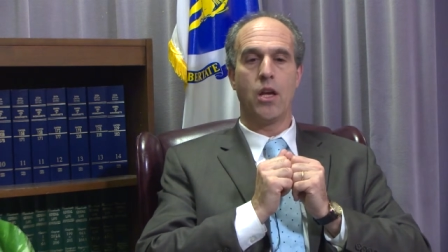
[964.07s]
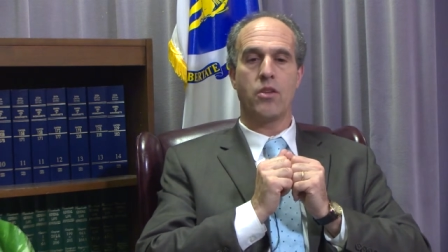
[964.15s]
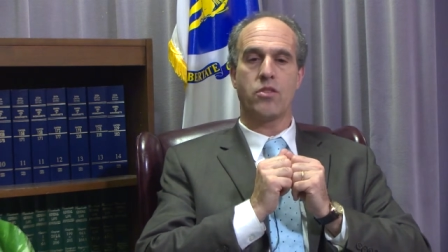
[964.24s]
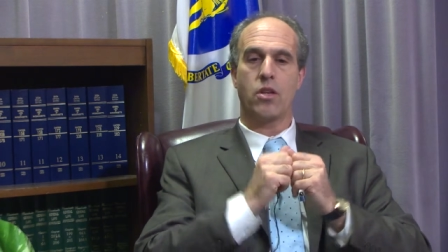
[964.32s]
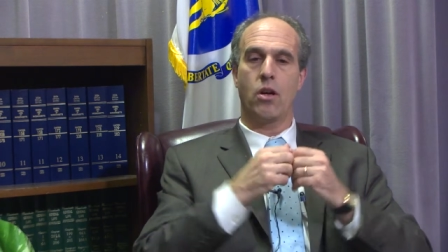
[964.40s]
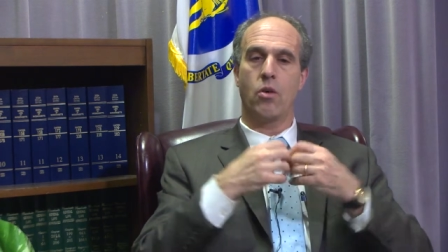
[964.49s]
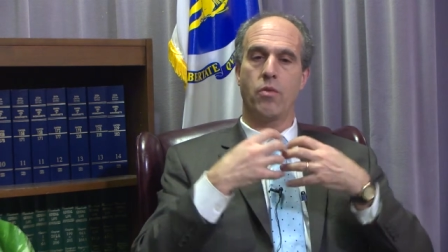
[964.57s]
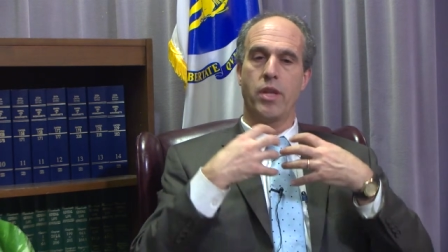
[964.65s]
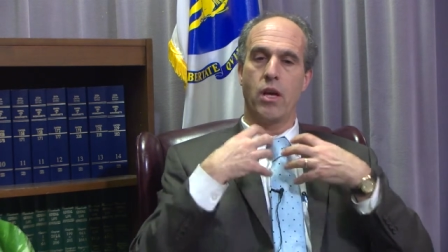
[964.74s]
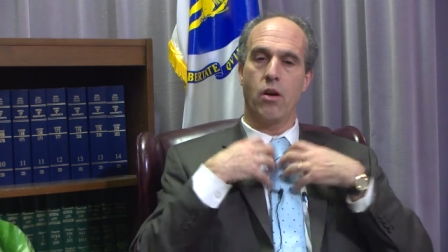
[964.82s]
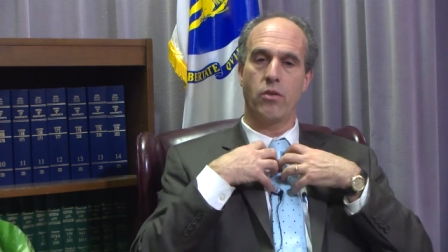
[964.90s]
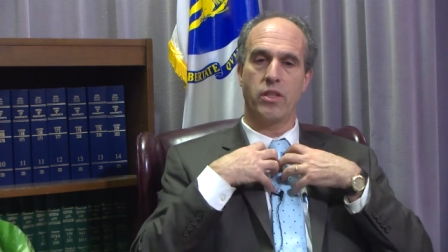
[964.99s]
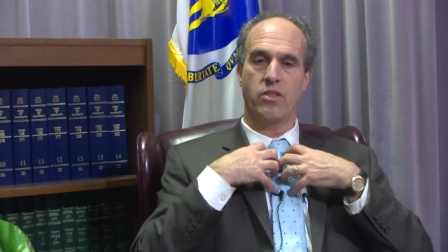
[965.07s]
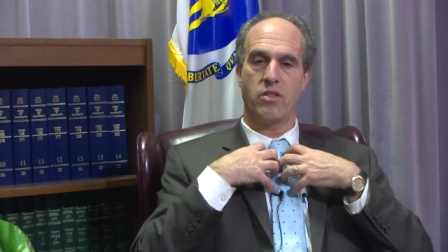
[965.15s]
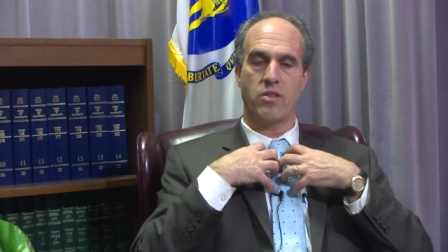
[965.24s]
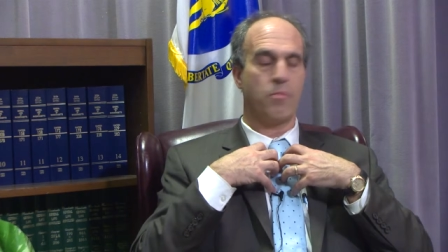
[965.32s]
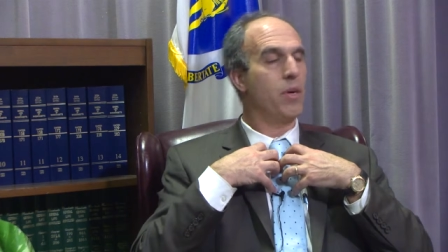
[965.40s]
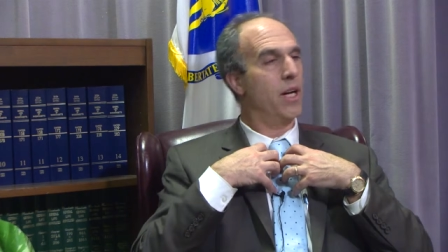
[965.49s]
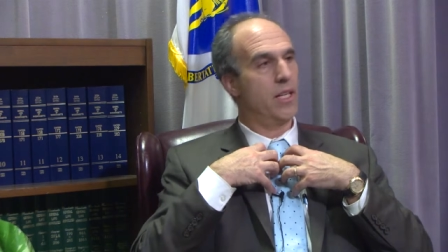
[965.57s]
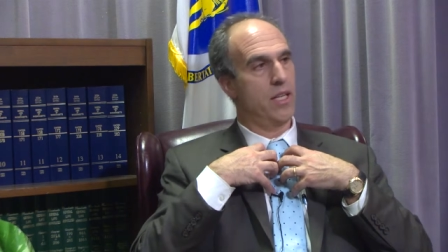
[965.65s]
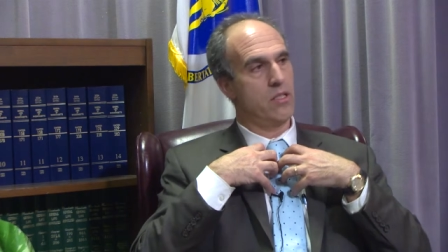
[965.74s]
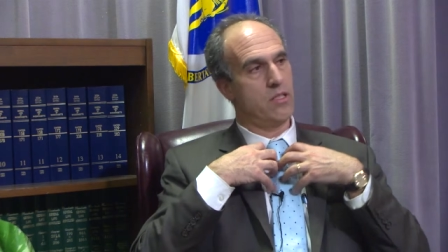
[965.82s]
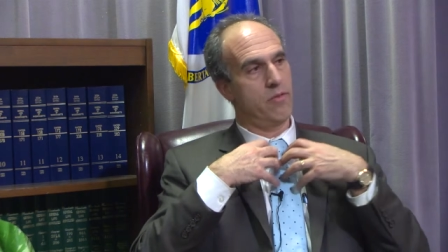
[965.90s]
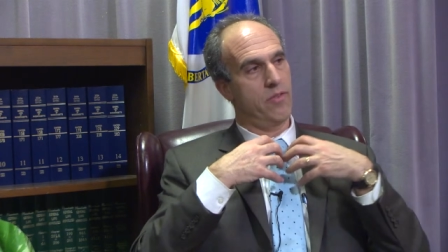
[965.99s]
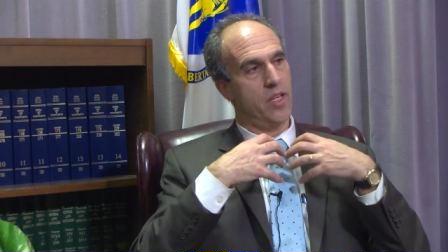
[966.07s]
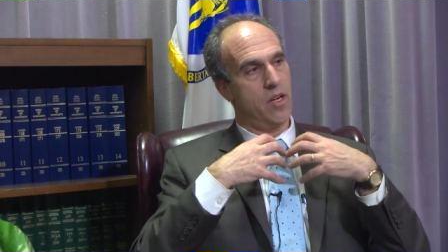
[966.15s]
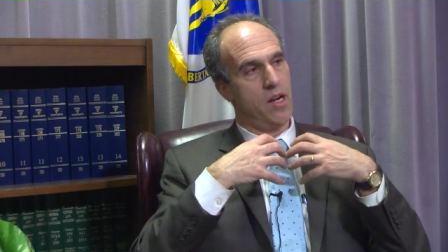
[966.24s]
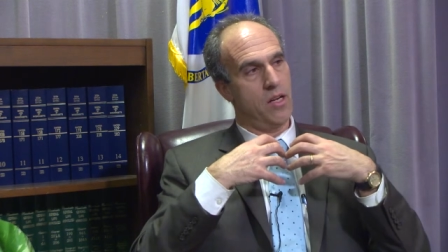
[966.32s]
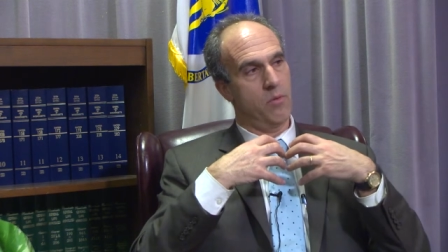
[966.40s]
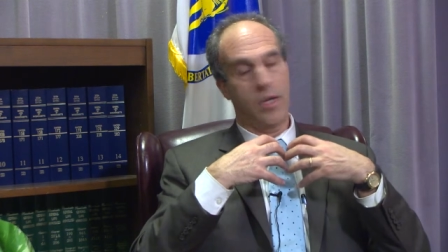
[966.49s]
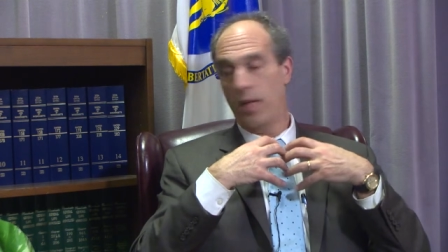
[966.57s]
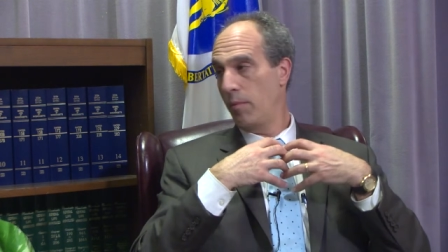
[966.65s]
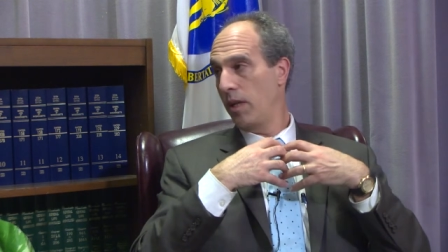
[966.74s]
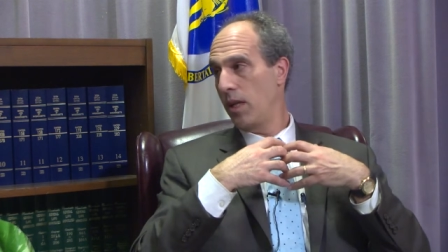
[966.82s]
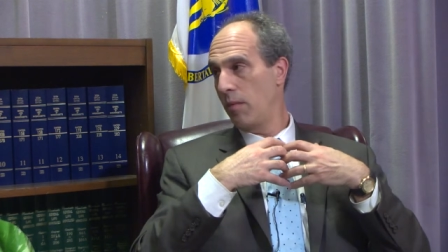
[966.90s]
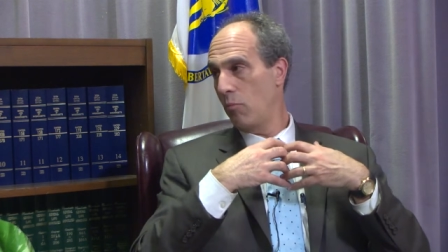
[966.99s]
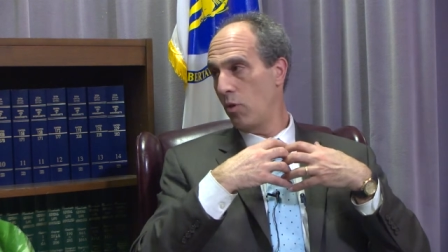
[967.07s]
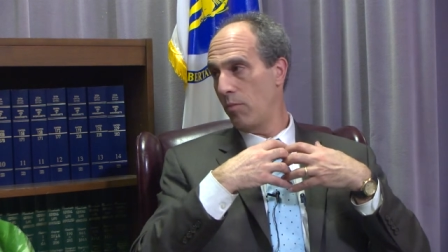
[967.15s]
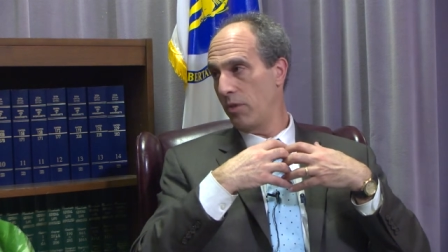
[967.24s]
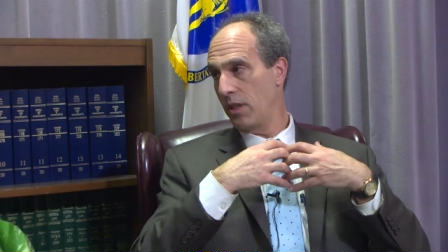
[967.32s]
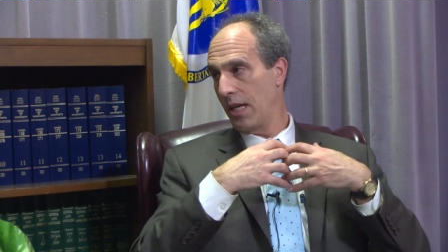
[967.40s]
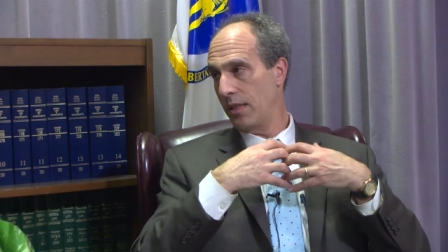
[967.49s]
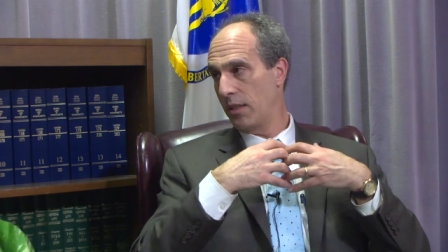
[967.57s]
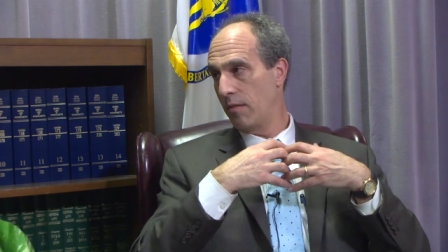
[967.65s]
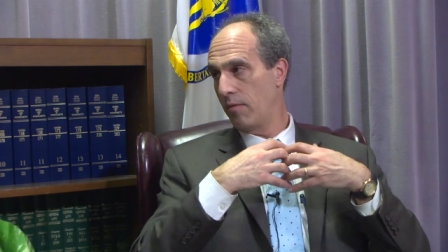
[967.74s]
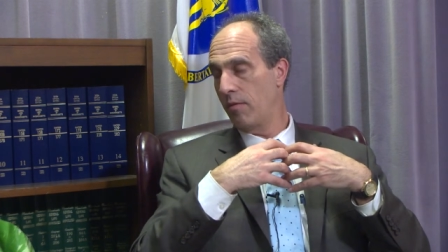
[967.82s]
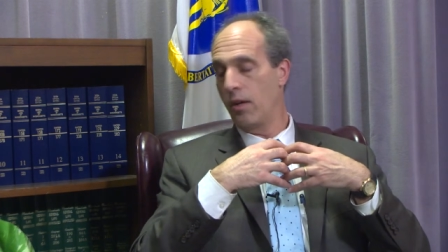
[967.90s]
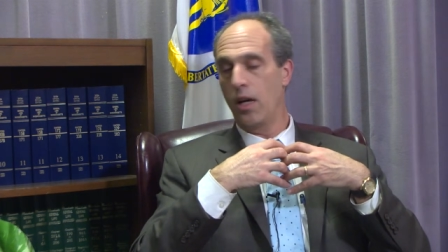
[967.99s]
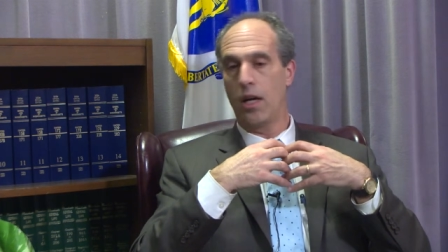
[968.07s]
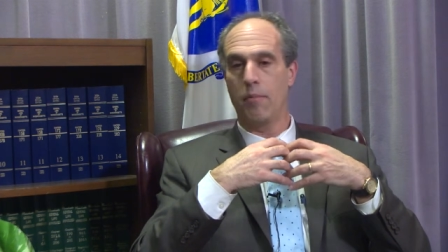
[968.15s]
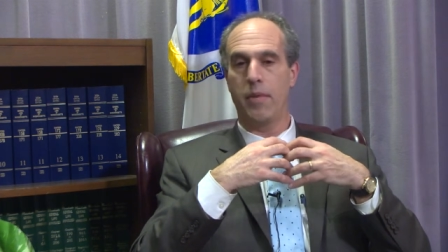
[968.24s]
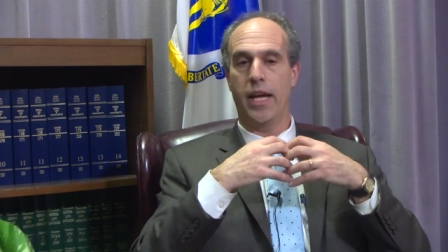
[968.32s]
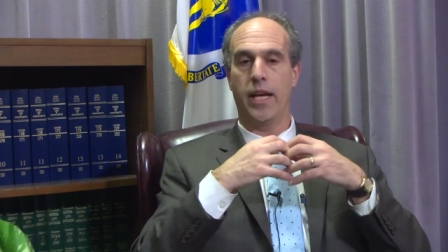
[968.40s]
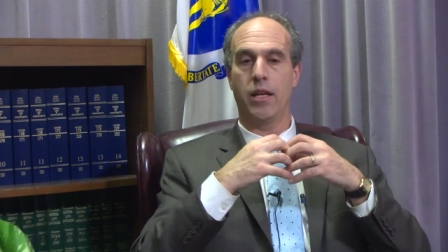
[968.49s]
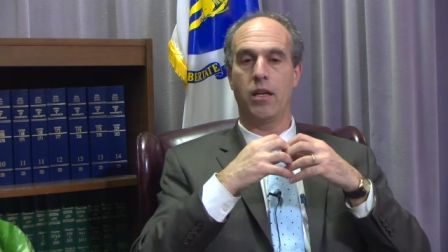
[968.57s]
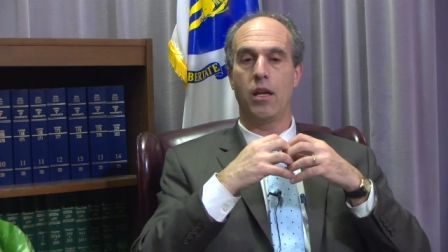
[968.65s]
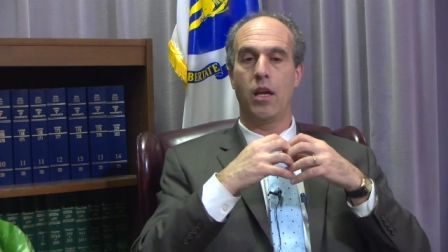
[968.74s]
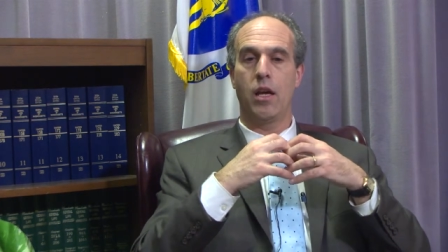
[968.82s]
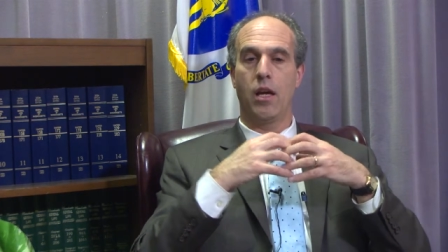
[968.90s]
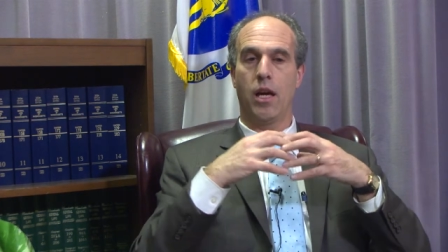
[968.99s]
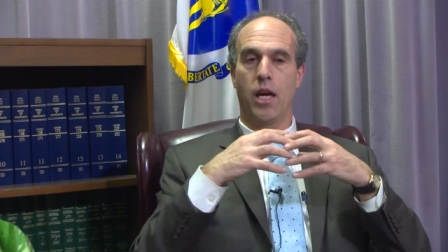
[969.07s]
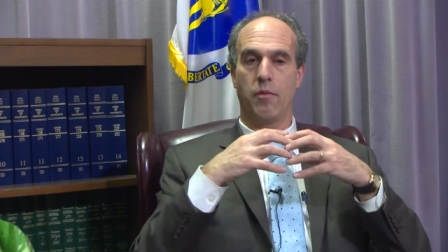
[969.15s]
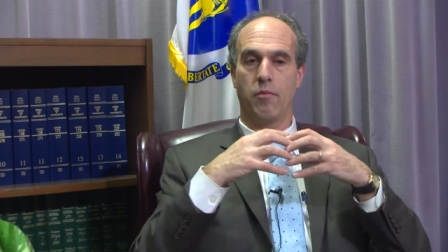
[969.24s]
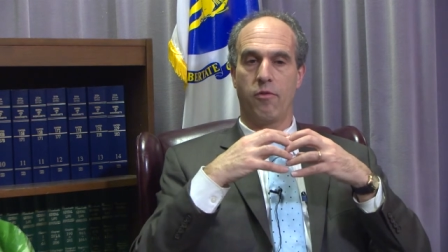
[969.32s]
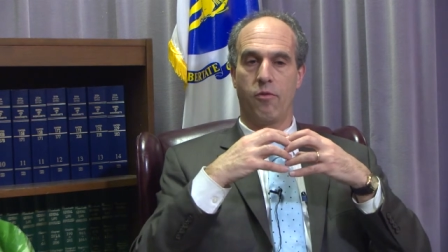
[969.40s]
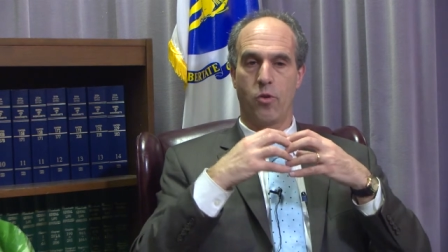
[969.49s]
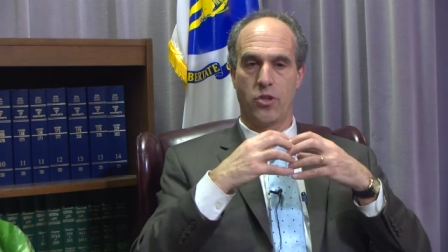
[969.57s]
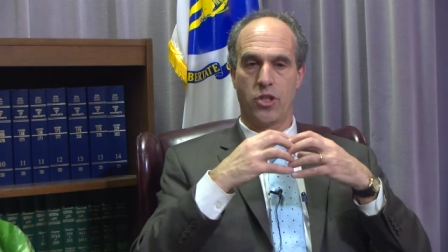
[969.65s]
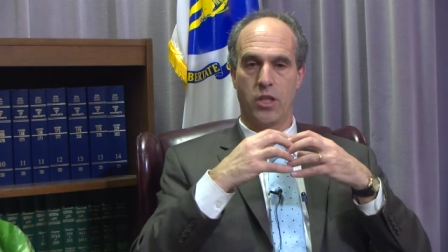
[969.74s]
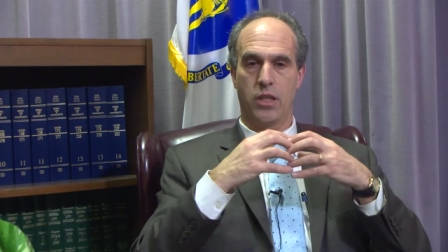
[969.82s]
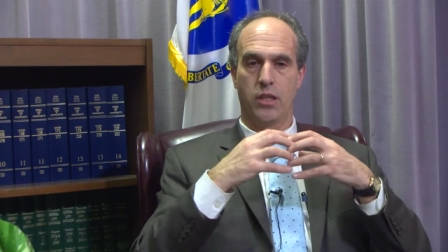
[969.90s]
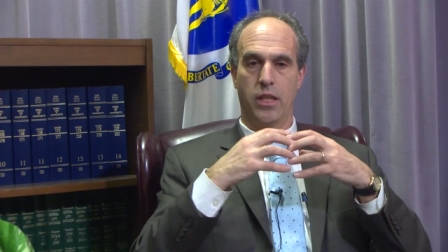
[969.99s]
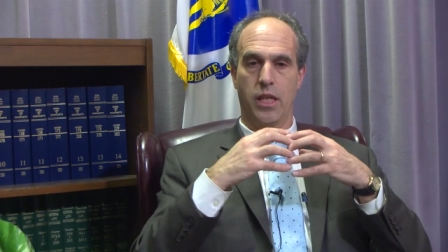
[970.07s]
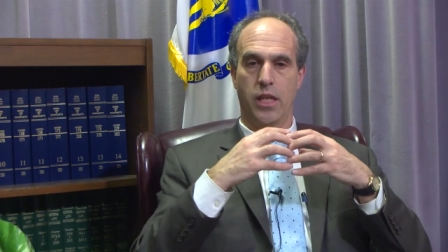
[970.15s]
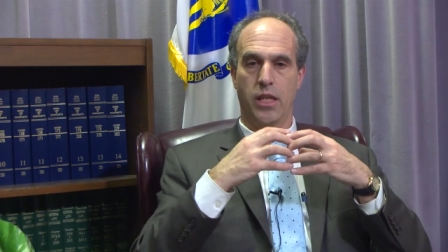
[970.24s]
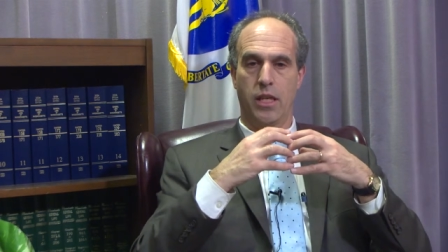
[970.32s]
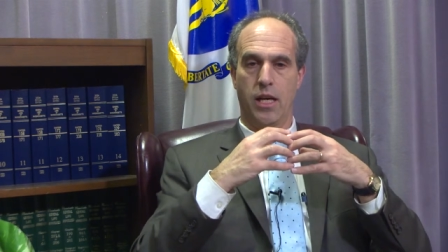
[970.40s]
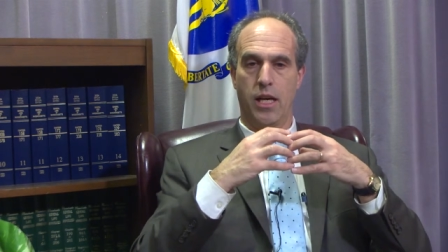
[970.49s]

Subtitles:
So the onus is upon us to figure out a way to become more productive. Fortunately,